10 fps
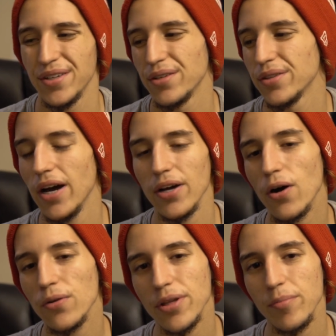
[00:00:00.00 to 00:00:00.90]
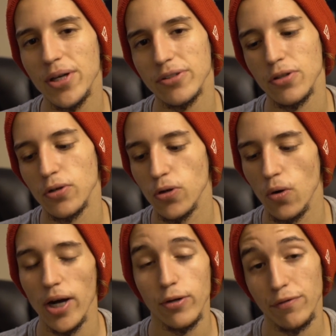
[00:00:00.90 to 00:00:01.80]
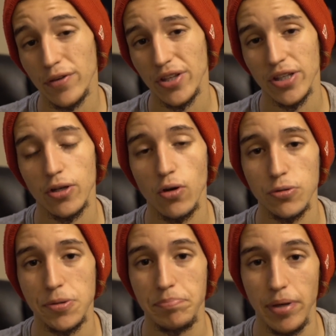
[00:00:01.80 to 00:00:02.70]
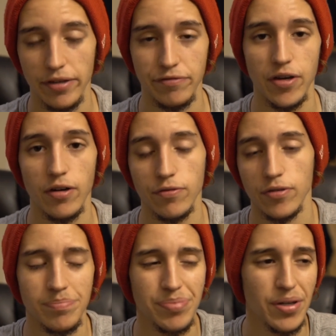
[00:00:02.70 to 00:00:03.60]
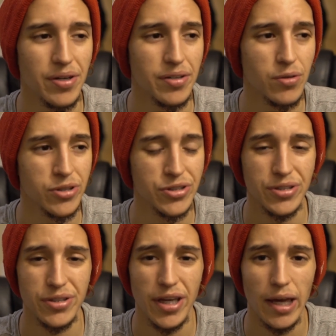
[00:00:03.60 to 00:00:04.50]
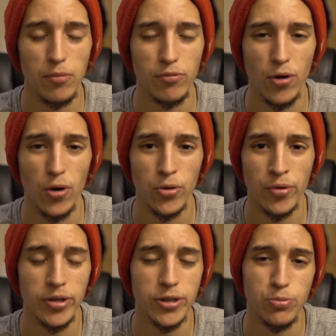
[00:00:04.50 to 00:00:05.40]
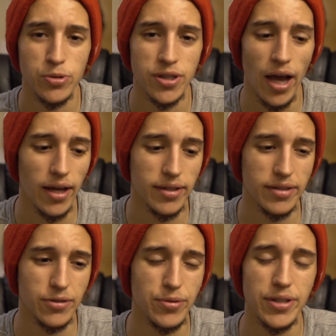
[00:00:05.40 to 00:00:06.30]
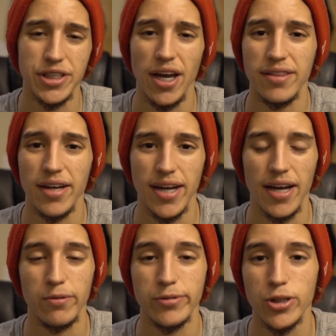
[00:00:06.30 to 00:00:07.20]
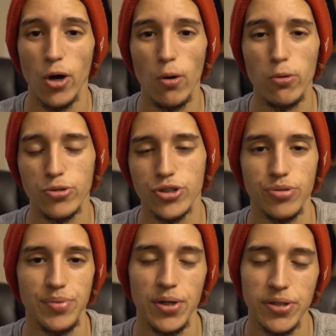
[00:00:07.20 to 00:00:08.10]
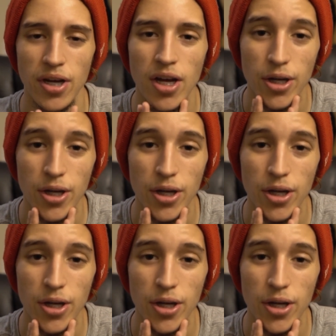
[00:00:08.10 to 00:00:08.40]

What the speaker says: Not only because of the goal, I don't even think the goal is a big foul for him, but honestly, the game overall, Grealish had that guy on toes, to be honest.